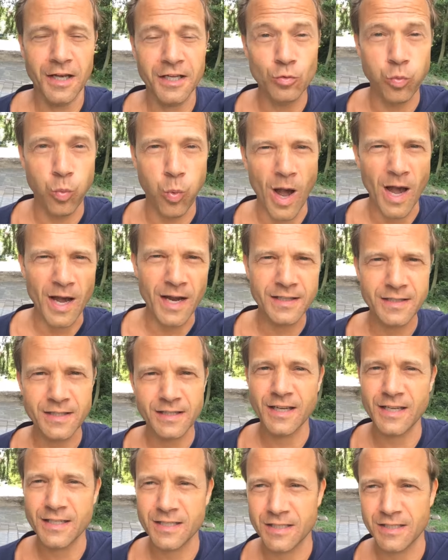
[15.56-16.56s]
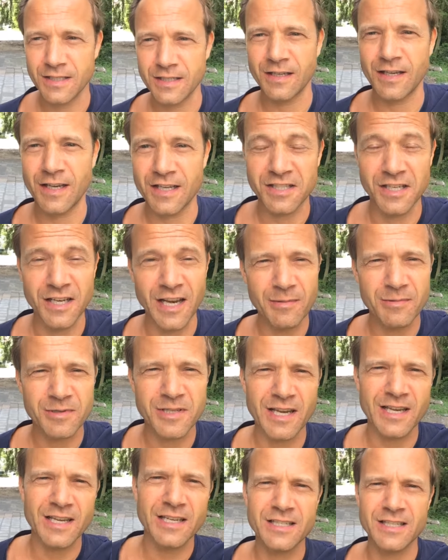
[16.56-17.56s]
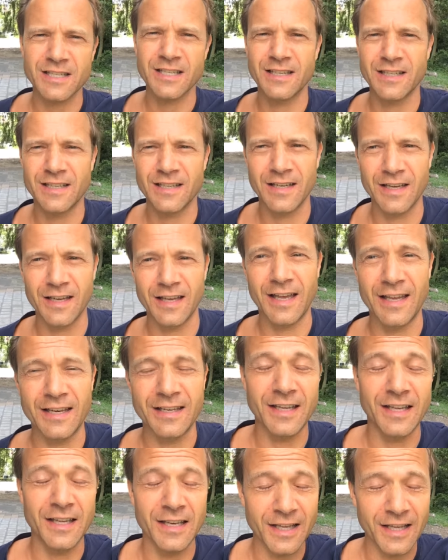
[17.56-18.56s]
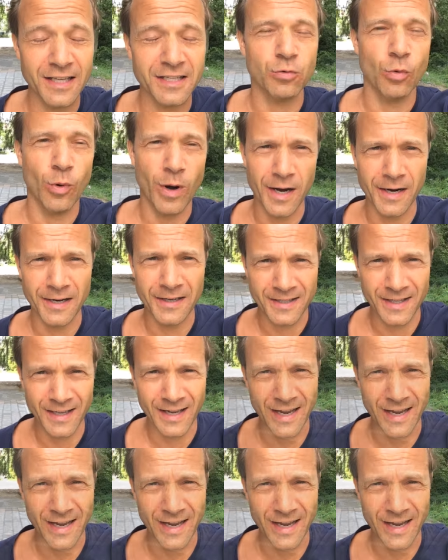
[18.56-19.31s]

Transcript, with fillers: it's white, as, uh, as the name says, uh, and it is white.